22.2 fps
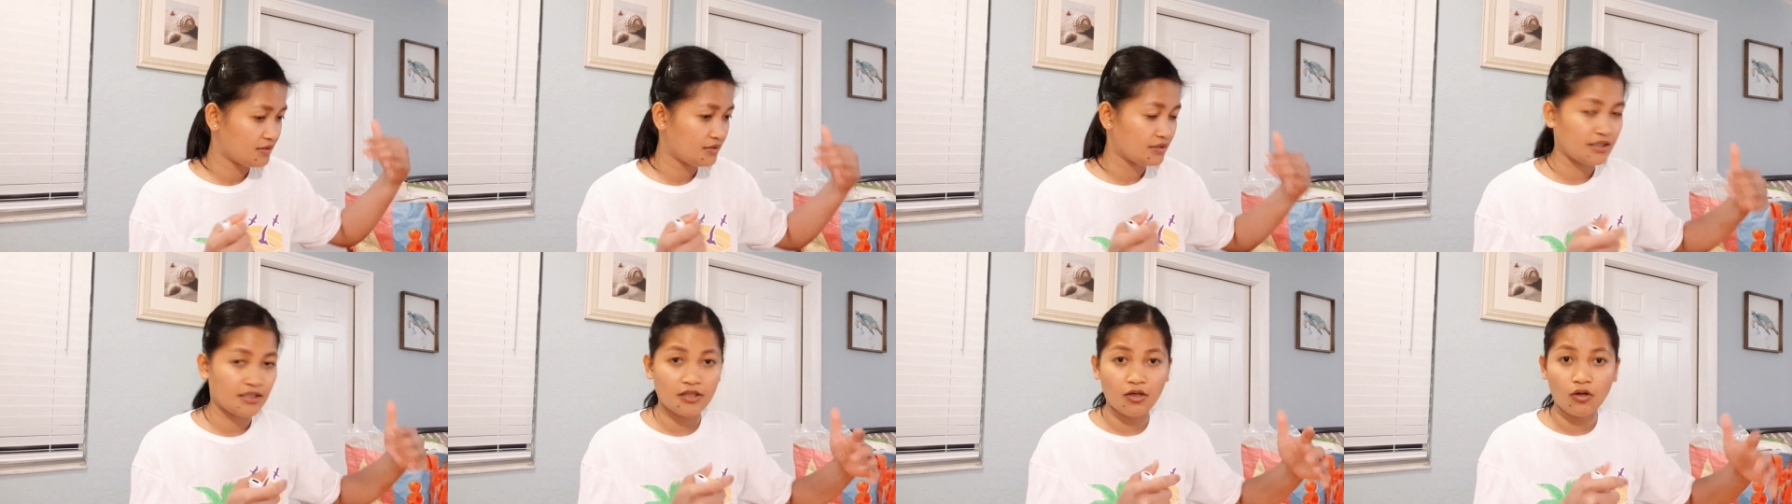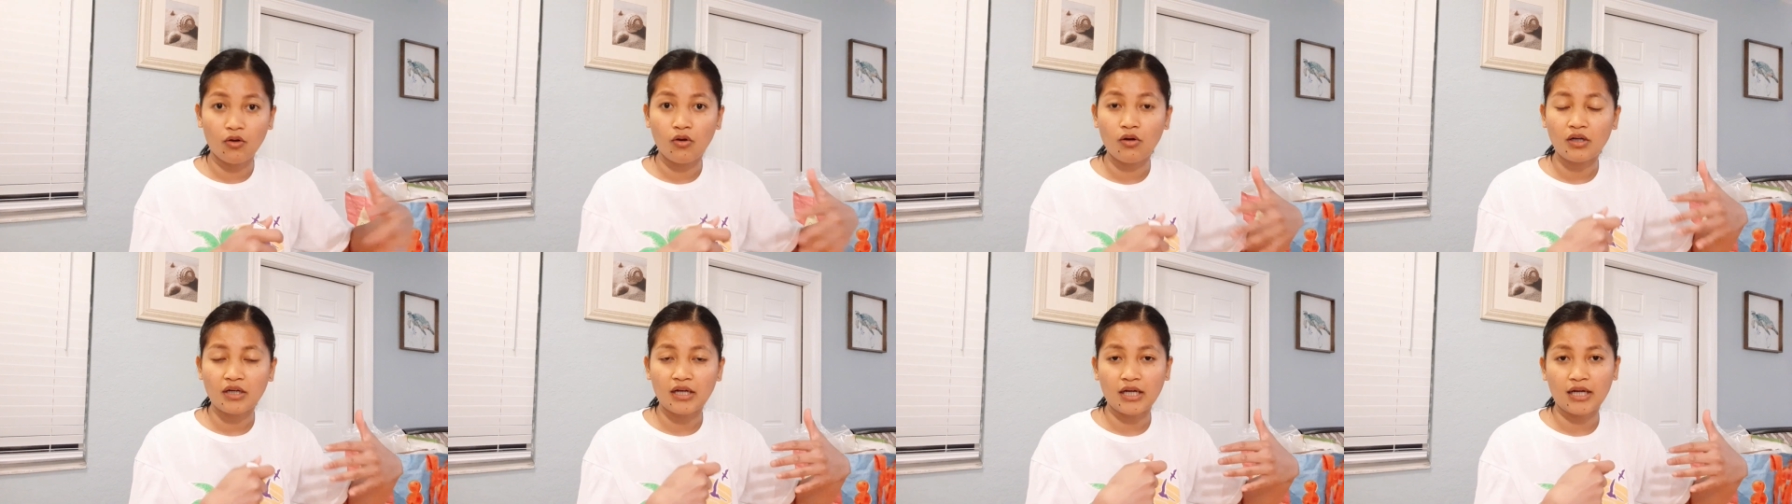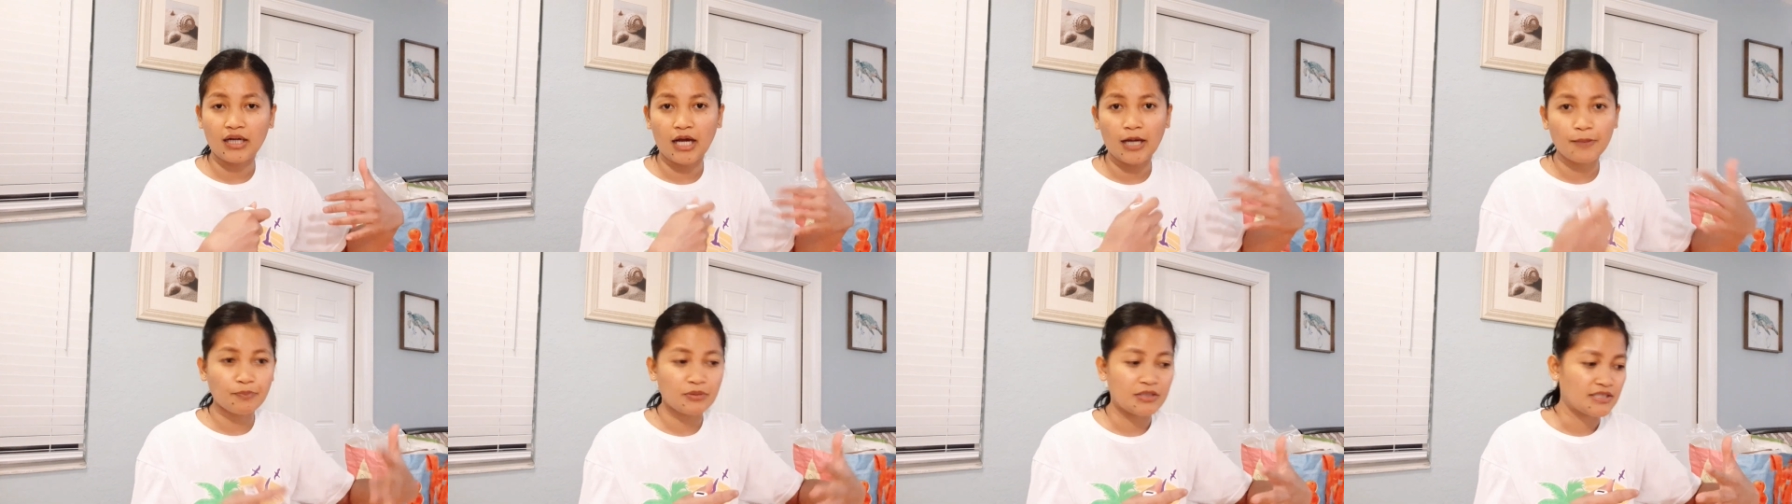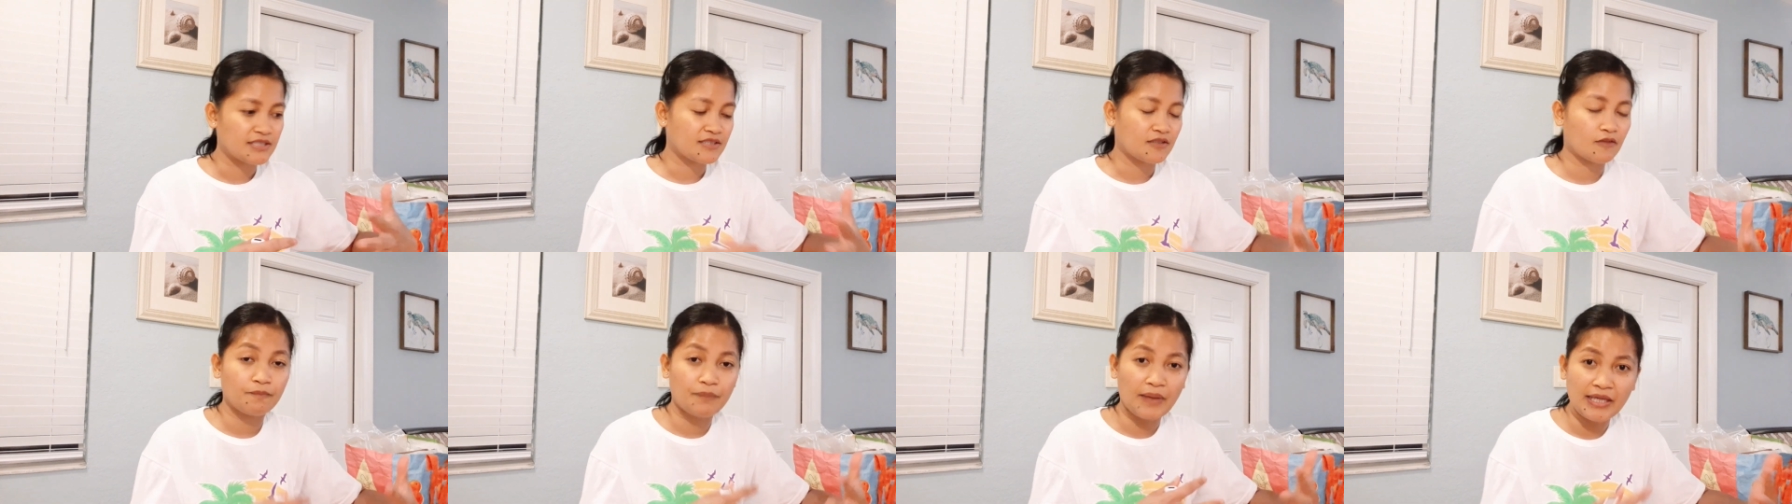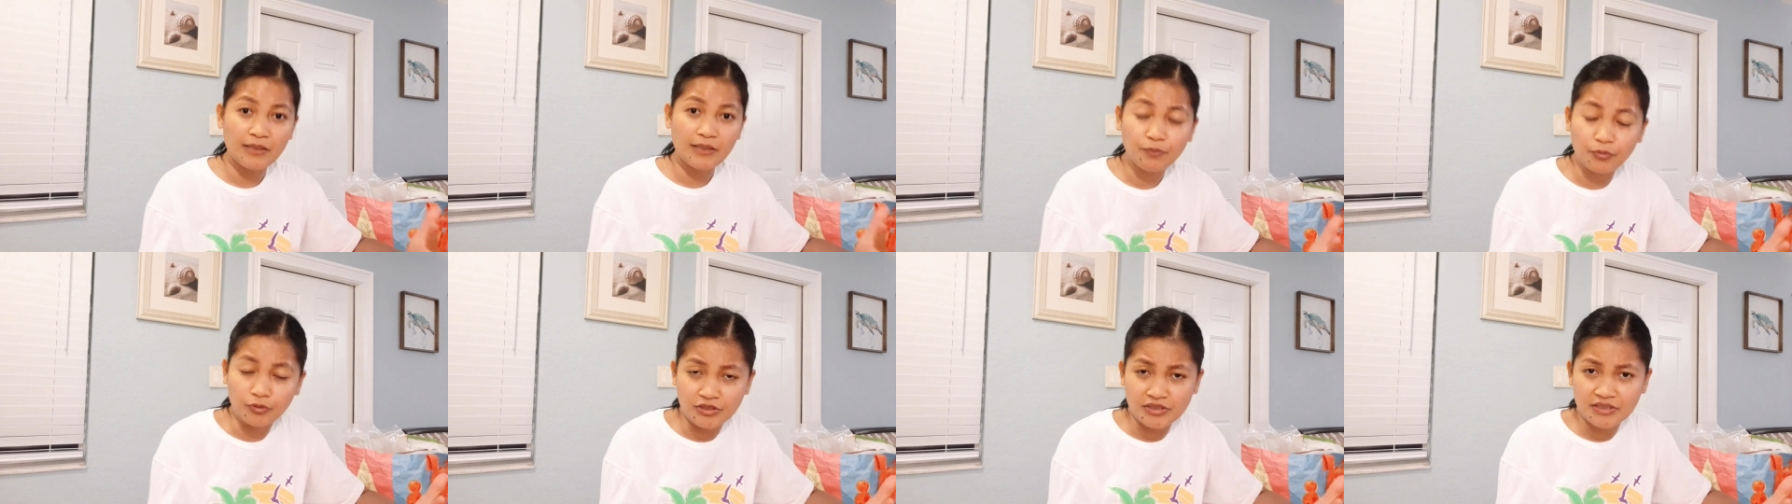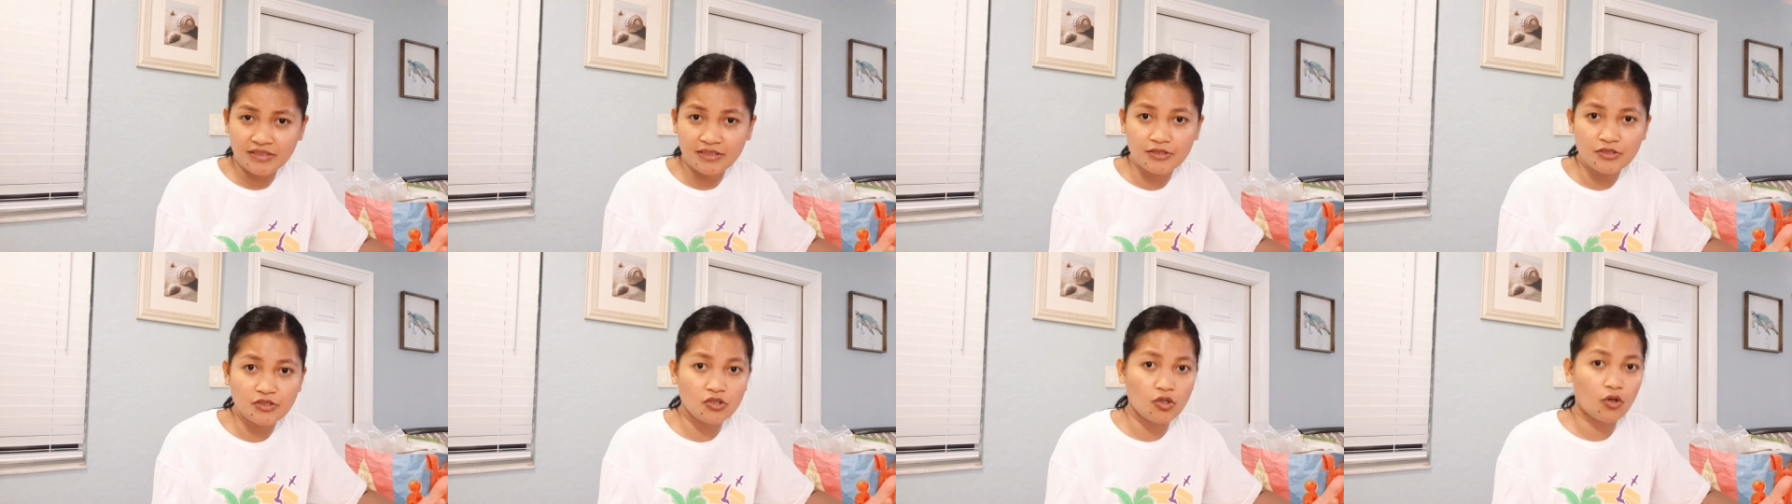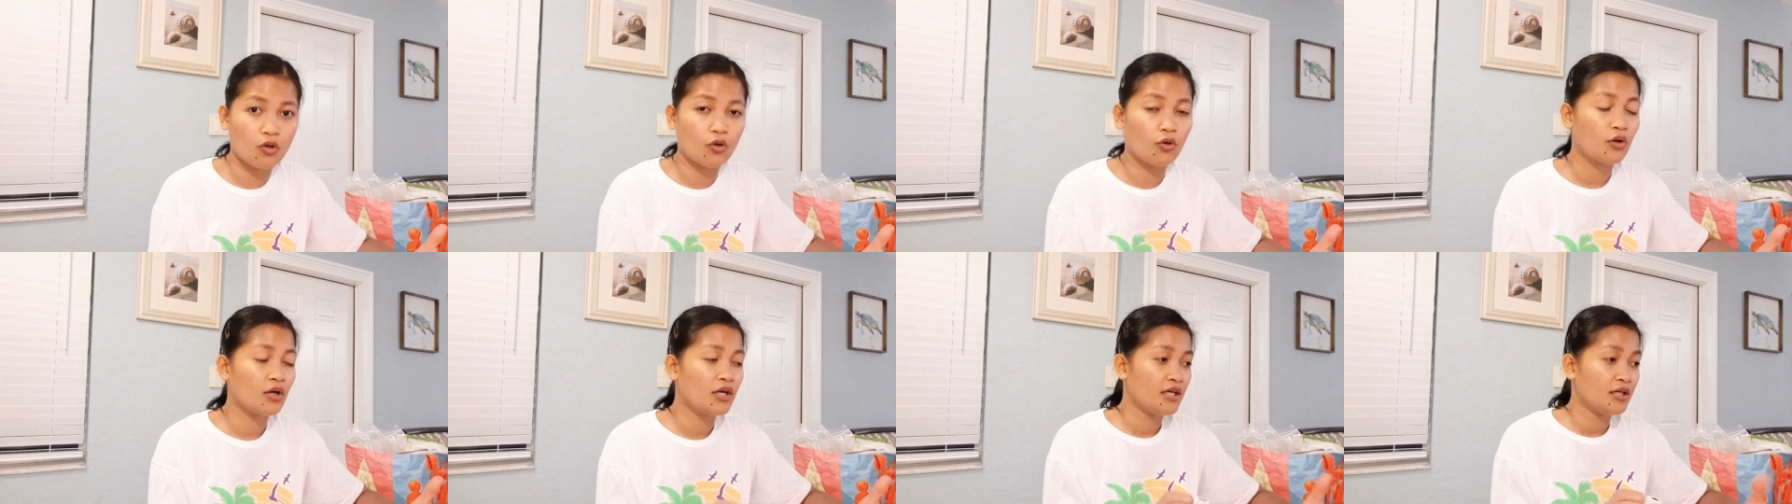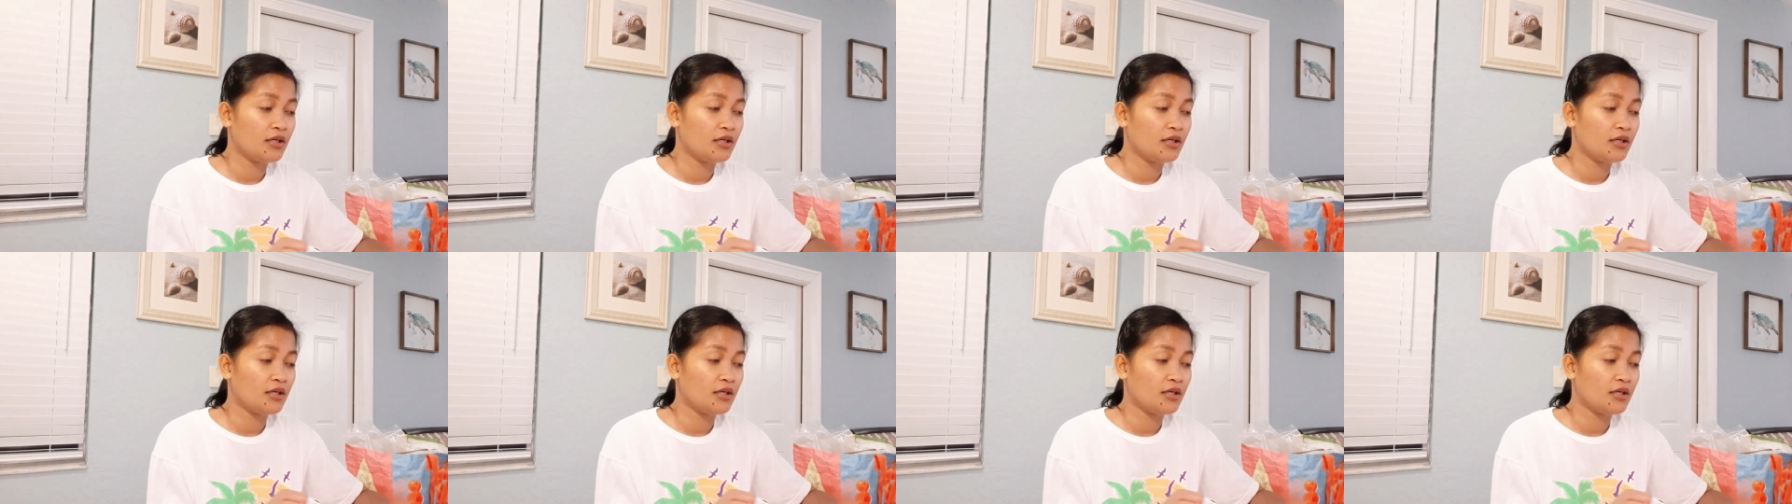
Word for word: you know, copies of papers. So